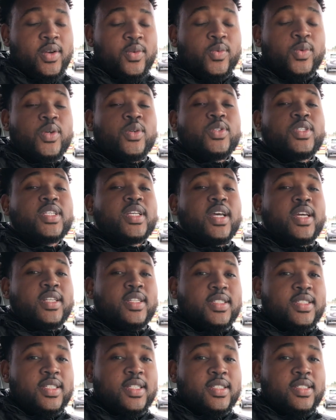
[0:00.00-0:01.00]
road sign
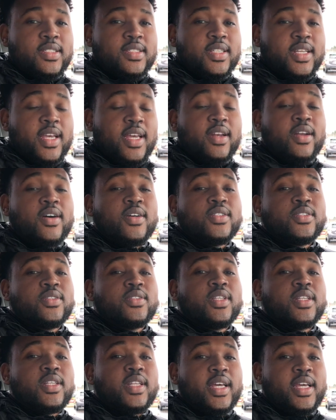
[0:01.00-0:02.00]
assist, and also
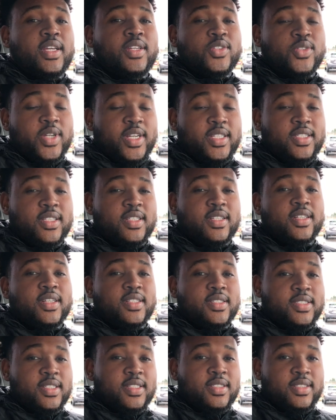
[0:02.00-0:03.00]
the lane tracing
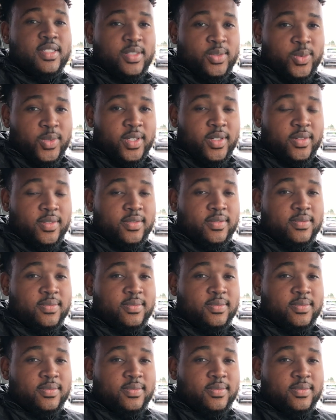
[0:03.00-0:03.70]
assist as well.